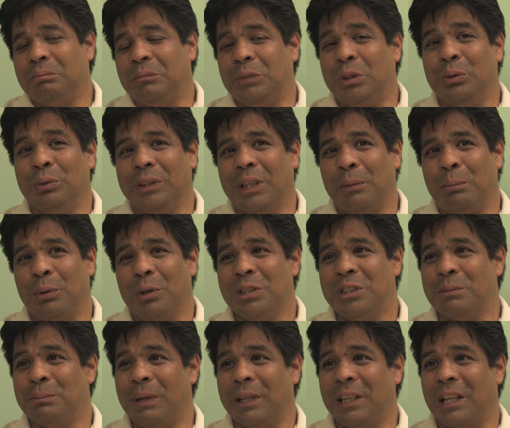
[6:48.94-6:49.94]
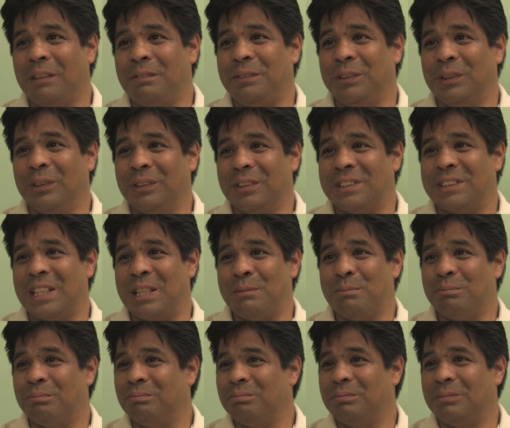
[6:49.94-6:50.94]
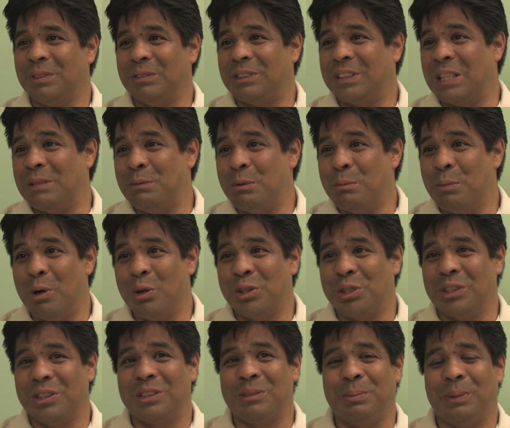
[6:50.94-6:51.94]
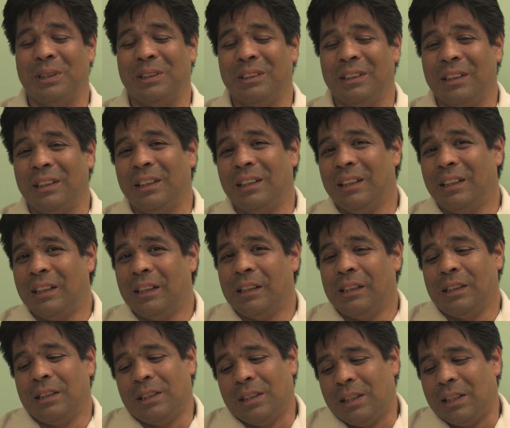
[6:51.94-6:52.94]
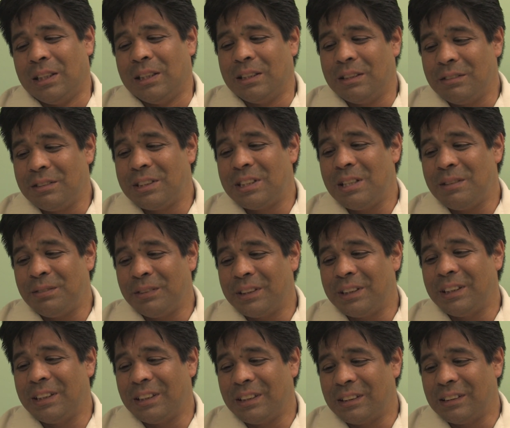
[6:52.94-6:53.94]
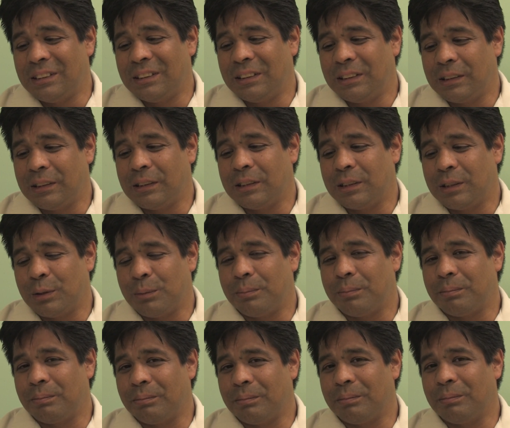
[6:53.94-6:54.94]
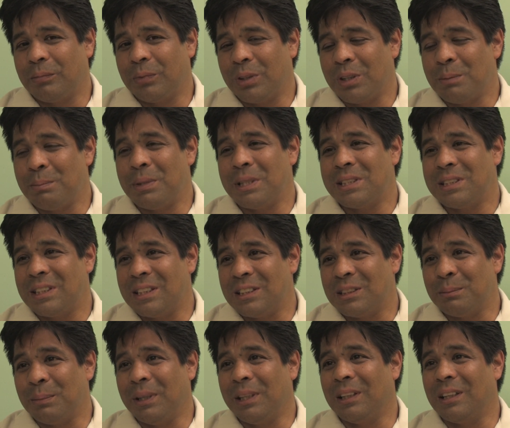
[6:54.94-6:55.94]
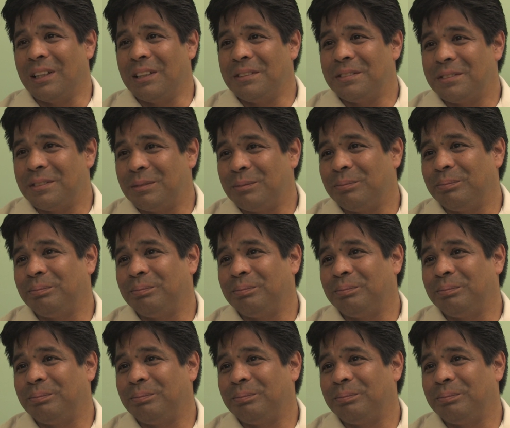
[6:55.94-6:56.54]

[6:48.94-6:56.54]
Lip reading: You and that person might not feel the same emotions, but it was definitely one of the best days of my life.